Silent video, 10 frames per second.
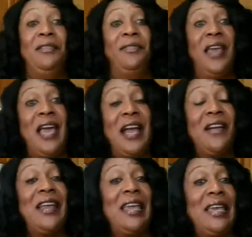
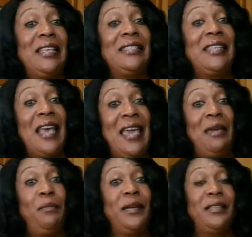There is
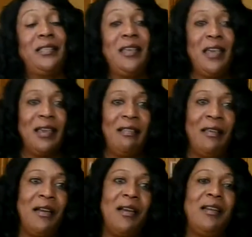a
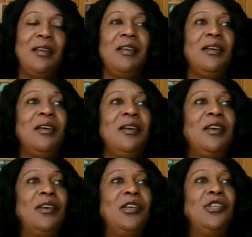particular
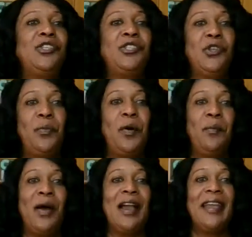
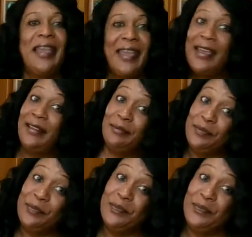supermarket,
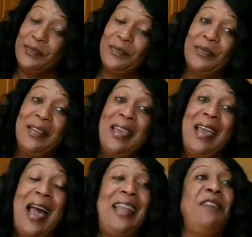
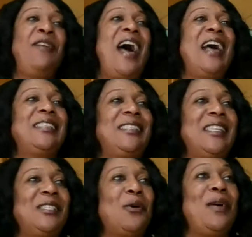and I've asked
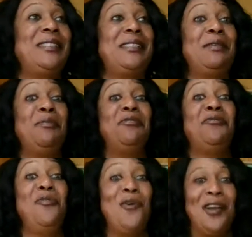this question
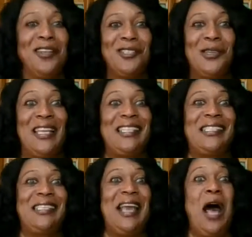before, so
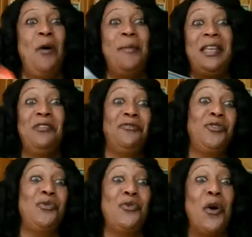let's see how many of
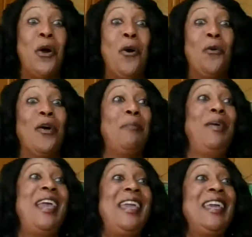you were
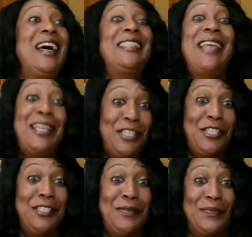paying
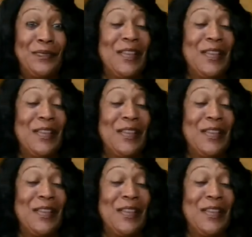attention.